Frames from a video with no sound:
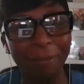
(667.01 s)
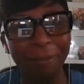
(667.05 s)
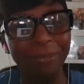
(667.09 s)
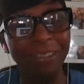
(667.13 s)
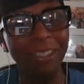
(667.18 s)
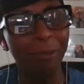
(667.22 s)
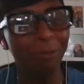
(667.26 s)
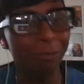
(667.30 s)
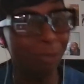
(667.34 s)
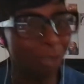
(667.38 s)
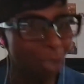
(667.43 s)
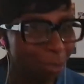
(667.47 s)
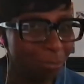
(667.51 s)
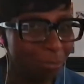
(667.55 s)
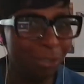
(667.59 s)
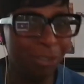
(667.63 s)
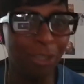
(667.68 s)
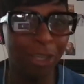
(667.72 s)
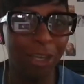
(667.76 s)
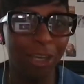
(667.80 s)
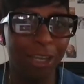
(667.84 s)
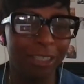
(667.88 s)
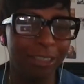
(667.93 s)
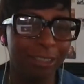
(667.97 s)
Sometimes
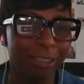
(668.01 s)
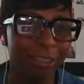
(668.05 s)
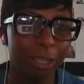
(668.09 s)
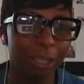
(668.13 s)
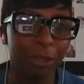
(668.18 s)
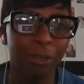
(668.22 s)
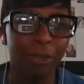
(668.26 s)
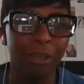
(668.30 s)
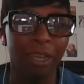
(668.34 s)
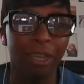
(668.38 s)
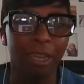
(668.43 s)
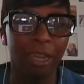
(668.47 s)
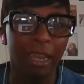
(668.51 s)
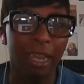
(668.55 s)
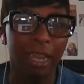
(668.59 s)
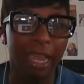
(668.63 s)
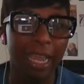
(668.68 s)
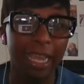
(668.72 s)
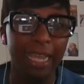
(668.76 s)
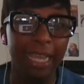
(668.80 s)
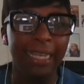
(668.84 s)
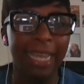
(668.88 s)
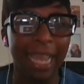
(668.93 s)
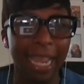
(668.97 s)
third. So
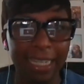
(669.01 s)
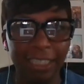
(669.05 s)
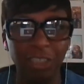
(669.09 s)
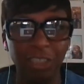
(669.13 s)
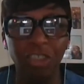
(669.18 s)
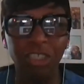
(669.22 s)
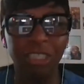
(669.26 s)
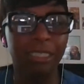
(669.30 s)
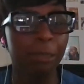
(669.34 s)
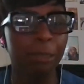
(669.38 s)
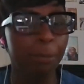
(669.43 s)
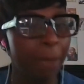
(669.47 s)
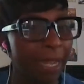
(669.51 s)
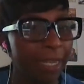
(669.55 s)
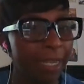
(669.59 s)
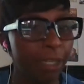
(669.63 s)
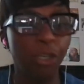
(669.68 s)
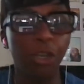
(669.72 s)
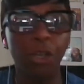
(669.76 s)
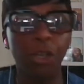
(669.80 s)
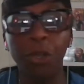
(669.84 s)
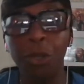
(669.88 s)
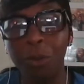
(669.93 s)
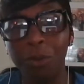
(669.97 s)
again, just
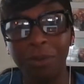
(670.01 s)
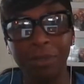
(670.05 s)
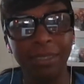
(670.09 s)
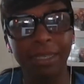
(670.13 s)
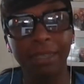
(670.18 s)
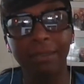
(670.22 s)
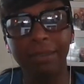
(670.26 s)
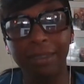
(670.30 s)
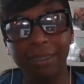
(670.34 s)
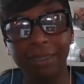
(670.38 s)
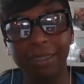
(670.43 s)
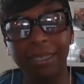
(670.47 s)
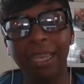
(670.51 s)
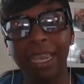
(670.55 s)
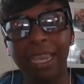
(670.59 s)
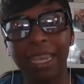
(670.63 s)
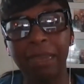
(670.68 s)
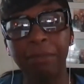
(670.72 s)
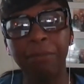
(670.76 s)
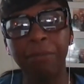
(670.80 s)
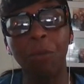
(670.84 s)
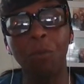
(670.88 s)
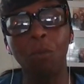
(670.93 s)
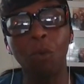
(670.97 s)
depending who was in the
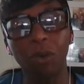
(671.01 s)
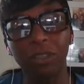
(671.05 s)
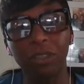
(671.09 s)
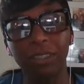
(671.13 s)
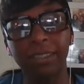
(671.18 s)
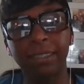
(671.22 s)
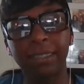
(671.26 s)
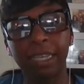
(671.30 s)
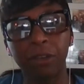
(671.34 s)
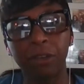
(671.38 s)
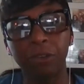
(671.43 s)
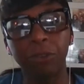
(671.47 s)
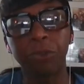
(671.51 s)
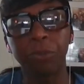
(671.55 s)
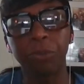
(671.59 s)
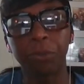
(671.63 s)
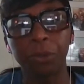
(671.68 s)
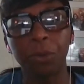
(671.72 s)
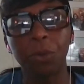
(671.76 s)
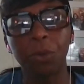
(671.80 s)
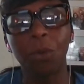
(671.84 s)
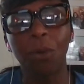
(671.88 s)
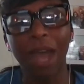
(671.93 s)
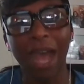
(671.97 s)
team and what skills
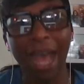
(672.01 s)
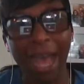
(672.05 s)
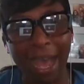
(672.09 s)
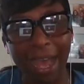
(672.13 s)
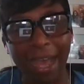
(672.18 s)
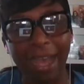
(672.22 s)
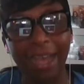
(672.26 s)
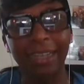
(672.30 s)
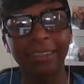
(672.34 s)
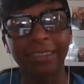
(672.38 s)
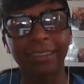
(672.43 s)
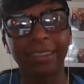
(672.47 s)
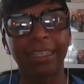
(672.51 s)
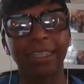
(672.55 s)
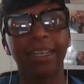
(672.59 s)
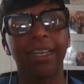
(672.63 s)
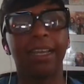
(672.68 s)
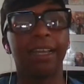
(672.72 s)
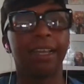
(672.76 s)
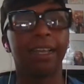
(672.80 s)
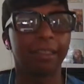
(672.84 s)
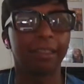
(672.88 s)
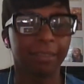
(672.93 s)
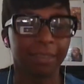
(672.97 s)
we all had,
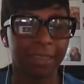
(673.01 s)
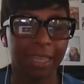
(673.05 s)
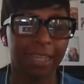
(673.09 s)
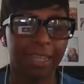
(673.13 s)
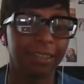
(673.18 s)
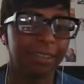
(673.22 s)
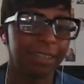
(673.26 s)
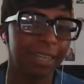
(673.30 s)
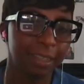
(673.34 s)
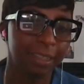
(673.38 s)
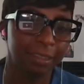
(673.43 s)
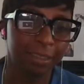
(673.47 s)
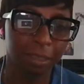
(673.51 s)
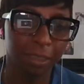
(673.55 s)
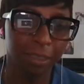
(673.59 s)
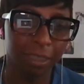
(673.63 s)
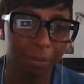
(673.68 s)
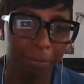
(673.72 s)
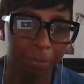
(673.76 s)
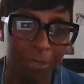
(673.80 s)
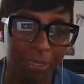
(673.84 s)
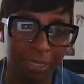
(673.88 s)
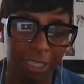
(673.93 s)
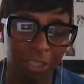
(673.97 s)
then
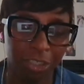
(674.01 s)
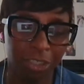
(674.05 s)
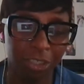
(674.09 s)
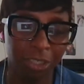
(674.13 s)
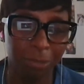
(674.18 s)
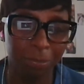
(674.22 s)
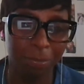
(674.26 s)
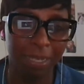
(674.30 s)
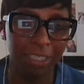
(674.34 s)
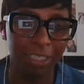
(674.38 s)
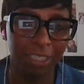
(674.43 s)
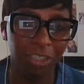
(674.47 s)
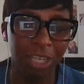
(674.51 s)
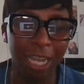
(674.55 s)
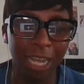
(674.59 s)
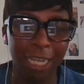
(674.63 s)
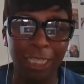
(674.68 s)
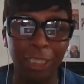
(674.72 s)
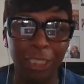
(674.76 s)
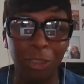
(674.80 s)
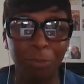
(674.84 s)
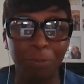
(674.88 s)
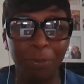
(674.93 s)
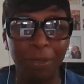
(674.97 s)
the positions may
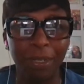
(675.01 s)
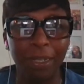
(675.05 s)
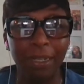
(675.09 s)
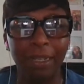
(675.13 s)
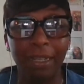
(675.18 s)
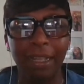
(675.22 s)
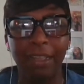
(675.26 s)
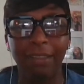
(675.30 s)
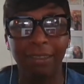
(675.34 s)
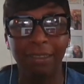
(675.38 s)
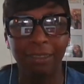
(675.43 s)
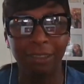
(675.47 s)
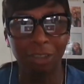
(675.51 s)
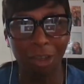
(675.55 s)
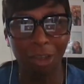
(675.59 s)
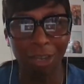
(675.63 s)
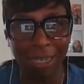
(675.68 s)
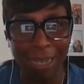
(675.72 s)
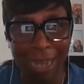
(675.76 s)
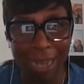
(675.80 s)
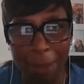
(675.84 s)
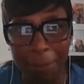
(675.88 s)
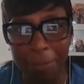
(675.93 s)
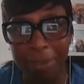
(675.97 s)
change. But the
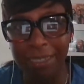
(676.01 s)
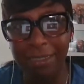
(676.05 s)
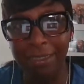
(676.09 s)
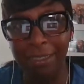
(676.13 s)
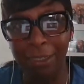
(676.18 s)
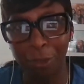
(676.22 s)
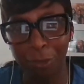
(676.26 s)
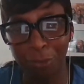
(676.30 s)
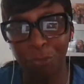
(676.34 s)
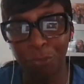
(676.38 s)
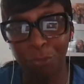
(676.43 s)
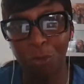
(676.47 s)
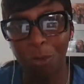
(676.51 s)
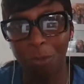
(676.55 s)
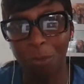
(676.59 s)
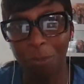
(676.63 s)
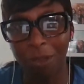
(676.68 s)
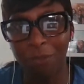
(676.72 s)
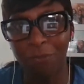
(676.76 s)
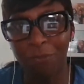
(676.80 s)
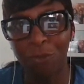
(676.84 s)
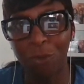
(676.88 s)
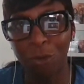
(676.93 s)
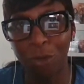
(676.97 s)
dynamics in the
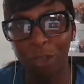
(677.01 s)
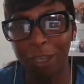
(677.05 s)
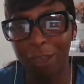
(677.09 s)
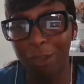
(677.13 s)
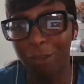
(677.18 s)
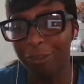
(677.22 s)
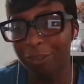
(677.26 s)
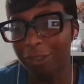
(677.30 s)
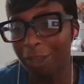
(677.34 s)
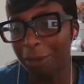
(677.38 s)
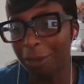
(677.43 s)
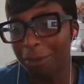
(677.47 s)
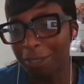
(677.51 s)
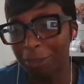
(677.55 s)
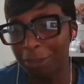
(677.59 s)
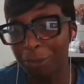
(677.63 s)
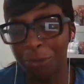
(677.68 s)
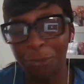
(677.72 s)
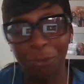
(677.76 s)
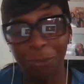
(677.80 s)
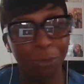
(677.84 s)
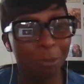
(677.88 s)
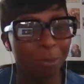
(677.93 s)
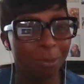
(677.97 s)
4x4 girls, I always
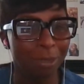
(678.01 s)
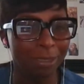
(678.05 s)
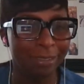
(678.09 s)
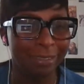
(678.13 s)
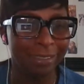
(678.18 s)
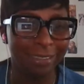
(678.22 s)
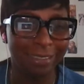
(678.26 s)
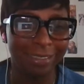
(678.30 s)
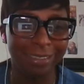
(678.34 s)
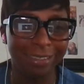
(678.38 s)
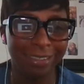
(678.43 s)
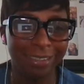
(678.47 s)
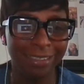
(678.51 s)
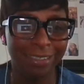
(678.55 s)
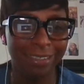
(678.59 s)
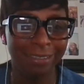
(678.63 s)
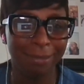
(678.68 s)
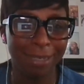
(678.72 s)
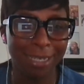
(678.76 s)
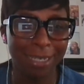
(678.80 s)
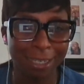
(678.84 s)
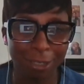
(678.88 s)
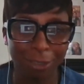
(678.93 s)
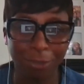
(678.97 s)
called them my sisters
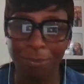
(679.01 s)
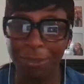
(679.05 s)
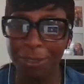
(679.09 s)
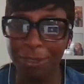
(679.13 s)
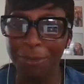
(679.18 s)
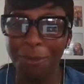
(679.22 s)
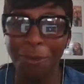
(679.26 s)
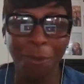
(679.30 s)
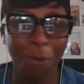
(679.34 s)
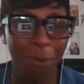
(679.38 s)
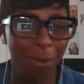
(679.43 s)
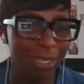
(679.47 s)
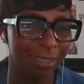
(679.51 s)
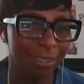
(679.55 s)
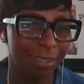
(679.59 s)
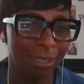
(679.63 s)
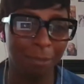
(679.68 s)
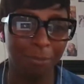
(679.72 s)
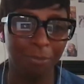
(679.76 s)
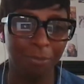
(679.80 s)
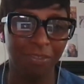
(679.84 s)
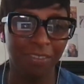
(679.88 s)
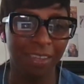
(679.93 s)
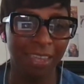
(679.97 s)
because we'd always
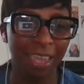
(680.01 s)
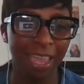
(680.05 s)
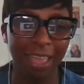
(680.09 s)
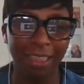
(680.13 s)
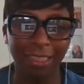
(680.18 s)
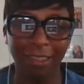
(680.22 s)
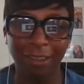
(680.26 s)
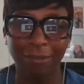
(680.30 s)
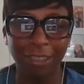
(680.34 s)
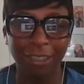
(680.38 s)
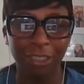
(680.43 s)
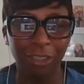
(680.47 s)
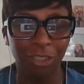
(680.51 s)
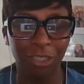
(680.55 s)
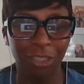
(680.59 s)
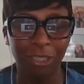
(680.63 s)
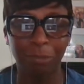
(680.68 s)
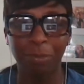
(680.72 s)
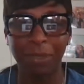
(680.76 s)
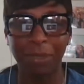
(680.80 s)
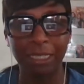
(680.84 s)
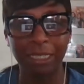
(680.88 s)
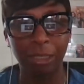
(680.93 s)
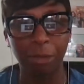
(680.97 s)
come together and
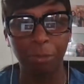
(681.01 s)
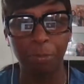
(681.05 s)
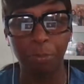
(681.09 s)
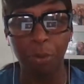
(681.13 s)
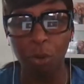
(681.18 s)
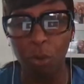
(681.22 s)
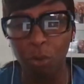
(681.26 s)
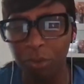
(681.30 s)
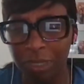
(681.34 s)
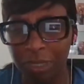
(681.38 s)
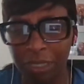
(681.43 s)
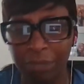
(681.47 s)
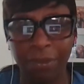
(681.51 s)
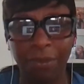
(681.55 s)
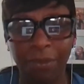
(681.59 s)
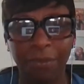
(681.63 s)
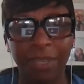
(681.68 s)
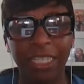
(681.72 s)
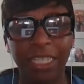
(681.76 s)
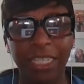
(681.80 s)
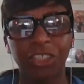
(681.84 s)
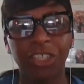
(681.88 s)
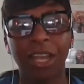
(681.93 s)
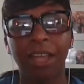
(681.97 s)
just be supportive
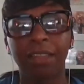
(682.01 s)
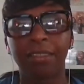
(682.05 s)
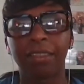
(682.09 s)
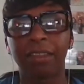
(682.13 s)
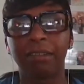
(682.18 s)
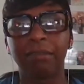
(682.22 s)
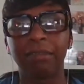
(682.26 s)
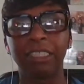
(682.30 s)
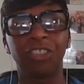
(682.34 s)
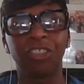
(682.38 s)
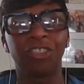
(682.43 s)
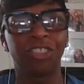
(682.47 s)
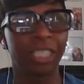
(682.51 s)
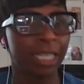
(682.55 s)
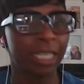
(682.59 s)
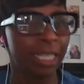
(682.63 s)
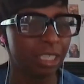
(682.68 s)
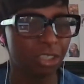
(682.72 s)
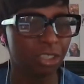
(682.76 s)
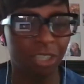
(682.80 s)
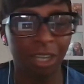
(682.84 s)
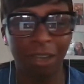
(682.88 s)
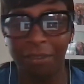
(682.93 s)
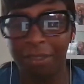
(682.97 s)
of each other and G
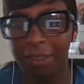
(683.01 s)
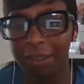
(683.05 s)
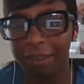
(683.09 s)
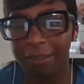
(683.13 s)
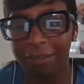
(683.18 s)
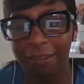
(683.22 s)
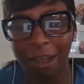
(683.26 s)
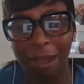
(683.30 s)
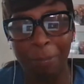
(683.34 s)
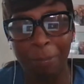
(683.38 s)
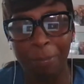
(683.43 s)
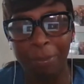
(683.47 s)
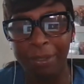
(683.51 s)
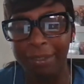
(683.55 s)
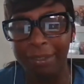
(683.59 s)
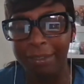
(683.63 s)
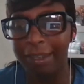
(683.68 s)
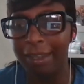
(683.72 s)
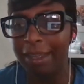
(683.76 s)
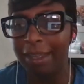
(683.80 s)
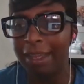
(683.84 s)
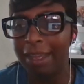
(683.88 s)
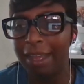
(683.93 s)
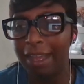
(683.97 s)
each other up.
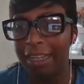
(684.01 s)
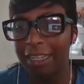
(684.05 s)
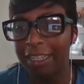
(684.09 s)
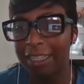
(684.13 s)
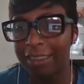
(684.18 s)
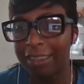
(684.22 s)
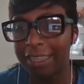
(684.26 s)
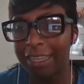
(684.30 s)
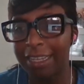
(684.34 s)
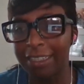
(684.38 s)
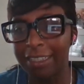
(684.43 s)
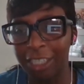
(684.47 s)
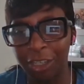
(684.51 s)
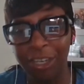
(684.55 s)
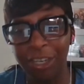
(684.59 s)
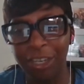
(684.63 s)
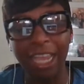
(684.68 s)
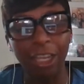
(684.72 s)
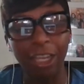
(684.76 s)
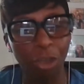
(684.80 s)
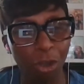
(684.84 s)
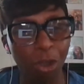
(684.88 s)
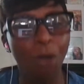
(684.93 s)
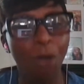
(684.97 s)
And you
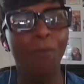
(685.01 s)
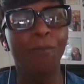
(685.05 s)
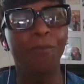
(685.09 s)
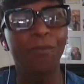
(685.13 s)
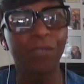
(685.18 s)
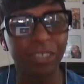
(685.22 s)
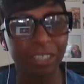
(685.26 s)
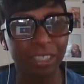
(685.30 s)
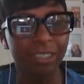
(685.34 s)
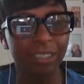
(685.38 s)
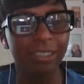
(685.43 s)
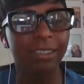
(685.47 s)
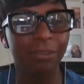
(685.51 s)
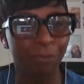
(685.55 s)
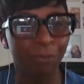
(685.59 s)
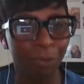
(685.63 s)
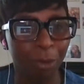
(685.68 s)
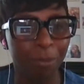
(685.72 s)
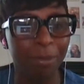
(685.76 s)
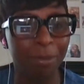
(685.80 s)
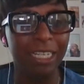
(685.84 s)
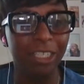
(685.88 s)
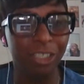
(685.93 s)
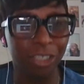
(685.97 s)
get your confidence
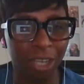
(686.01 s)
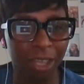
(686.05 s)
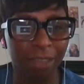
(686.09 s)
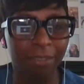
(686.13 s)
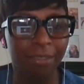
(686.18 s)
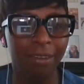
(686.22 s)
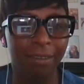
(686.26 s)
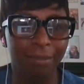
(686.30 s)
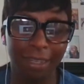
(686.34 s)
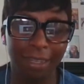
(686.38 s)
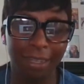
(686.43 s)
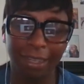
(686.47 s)
from each other.